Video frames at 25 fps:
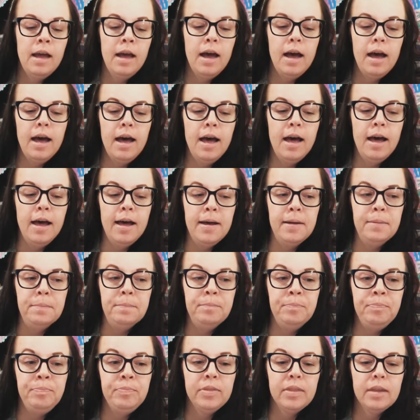
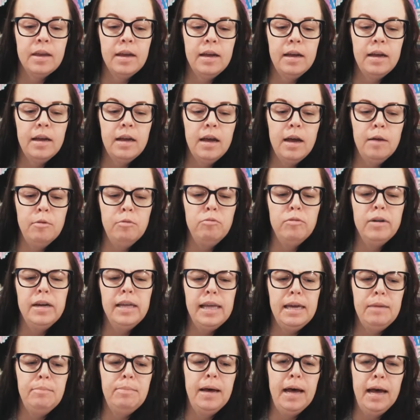A
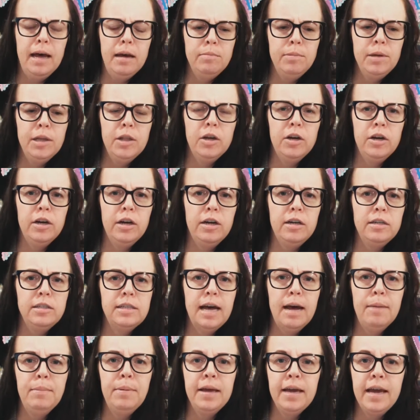really popular
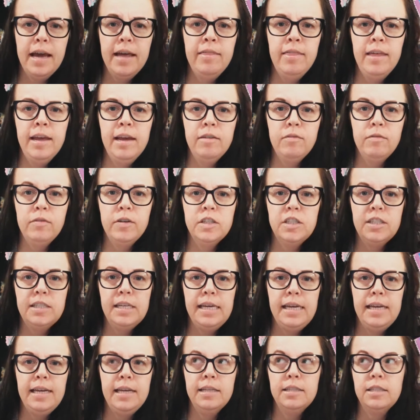topic I think for
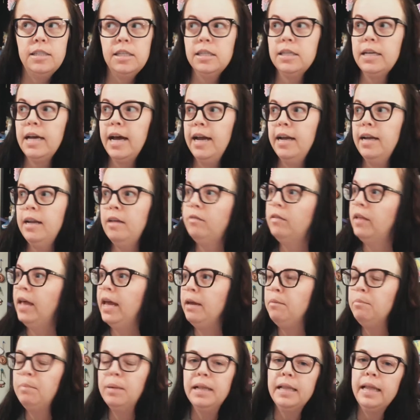zines is kind of
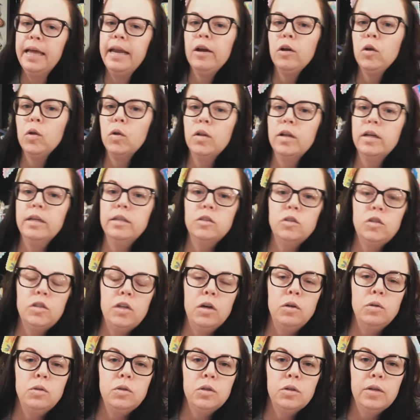like political and
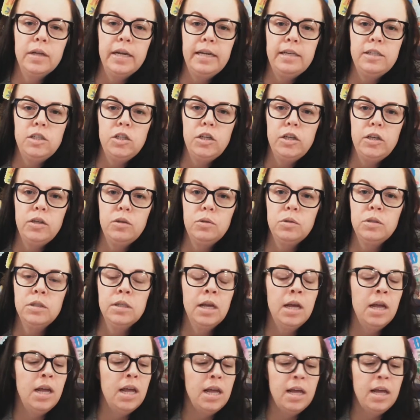social issues.